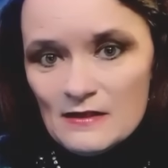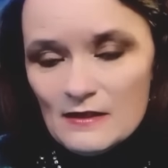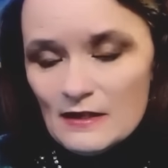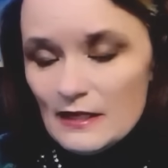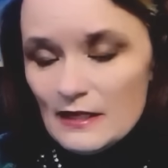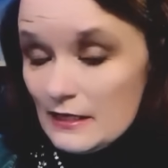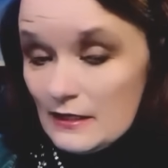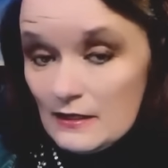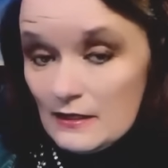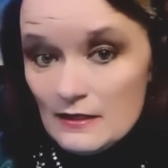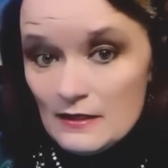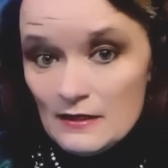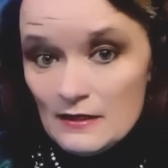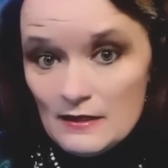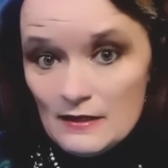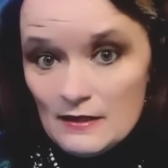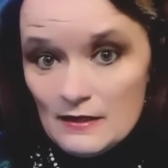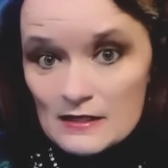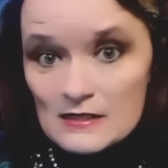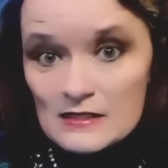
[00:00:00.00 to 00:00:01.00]
Like,
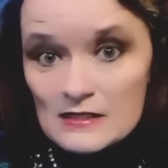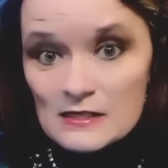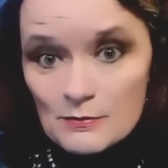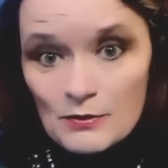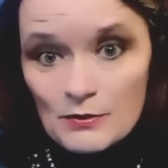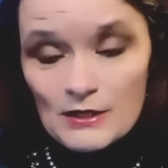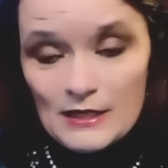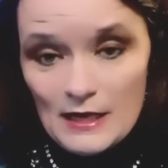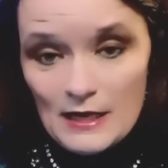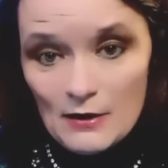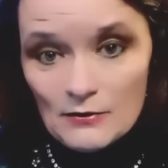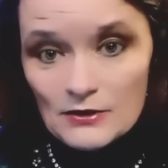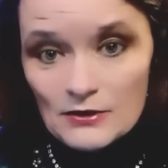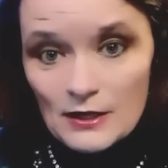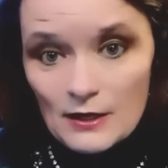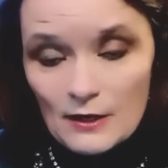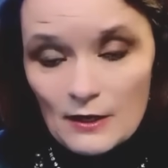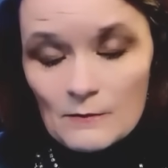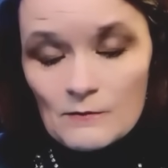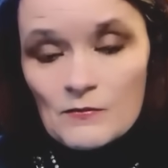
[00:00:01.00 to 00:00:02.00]
this is pretty out
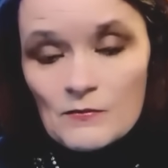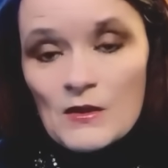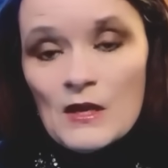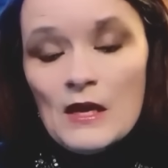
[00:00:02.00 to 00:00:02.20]
there.